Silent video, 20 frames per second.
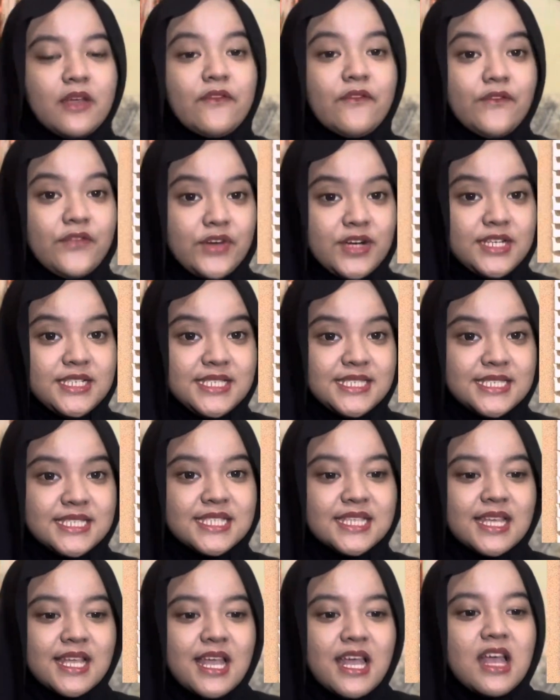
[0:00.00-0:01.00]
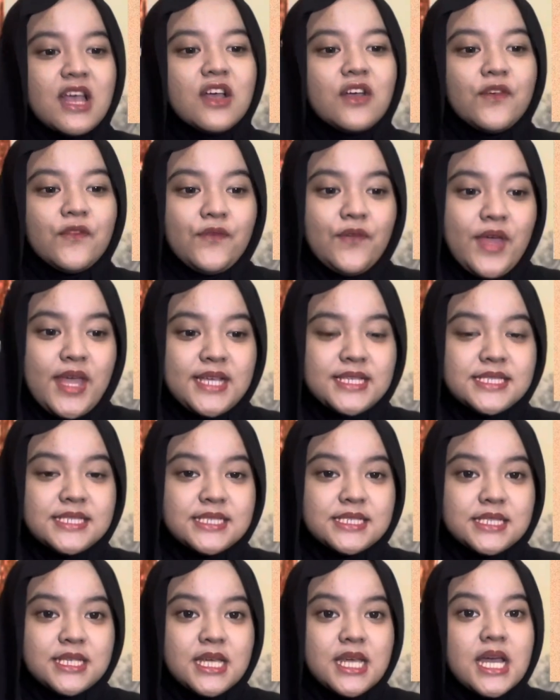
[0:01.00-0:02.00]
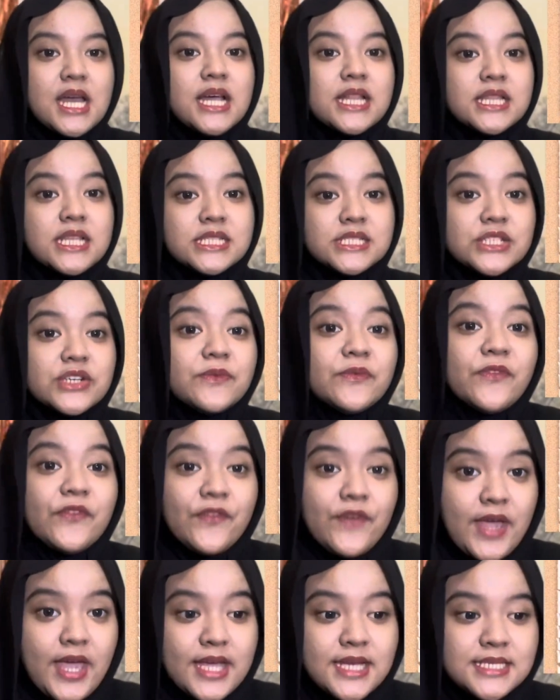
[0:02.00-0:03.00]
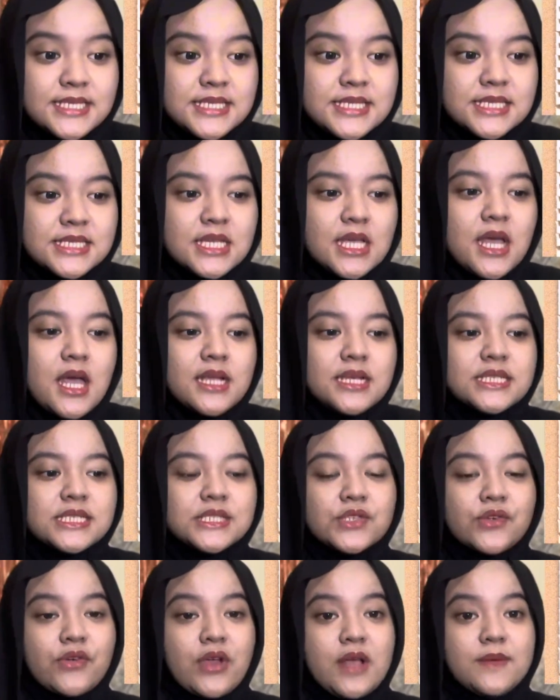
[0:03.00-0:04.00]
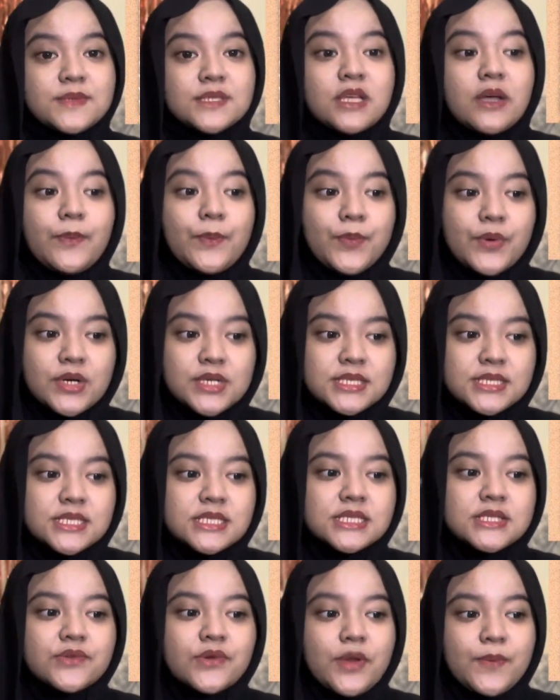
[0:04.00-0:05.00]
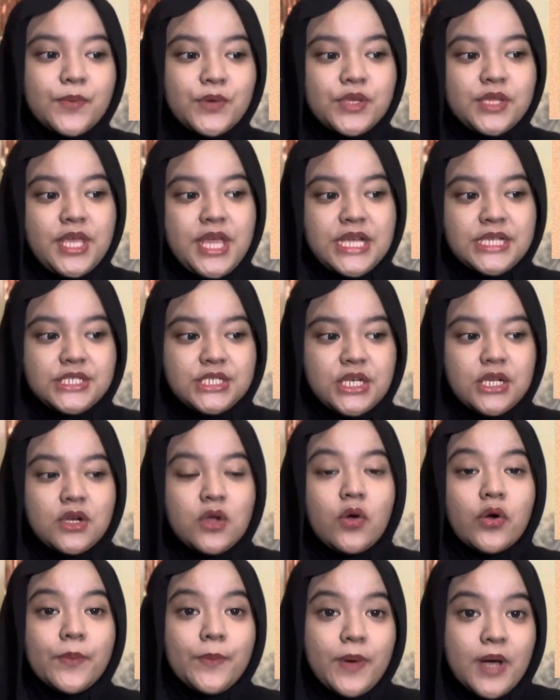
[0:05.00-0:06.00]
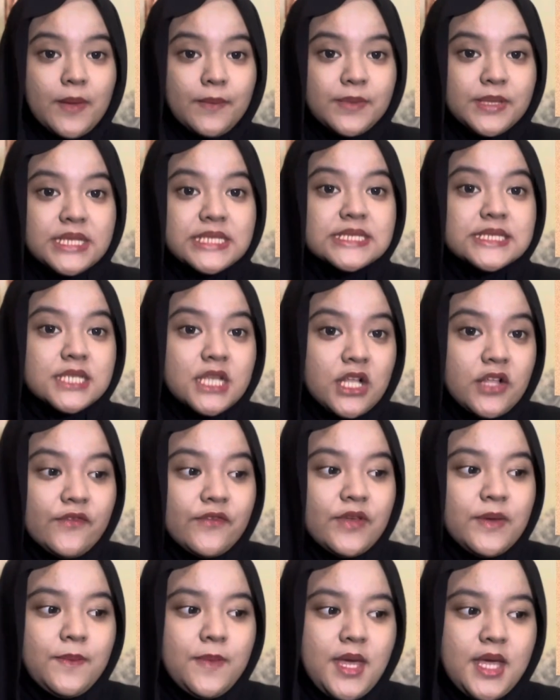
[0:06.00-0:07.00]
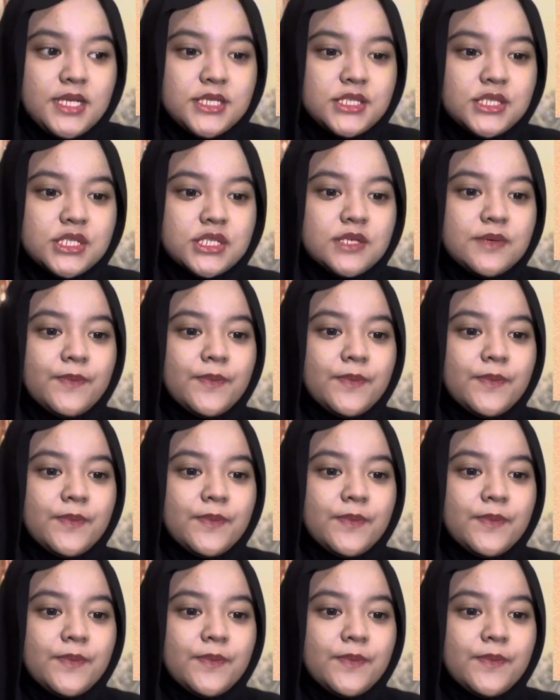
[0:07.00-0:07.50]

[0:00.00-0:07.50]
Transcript: First, face. The term face describes a person's reputation or public self-image.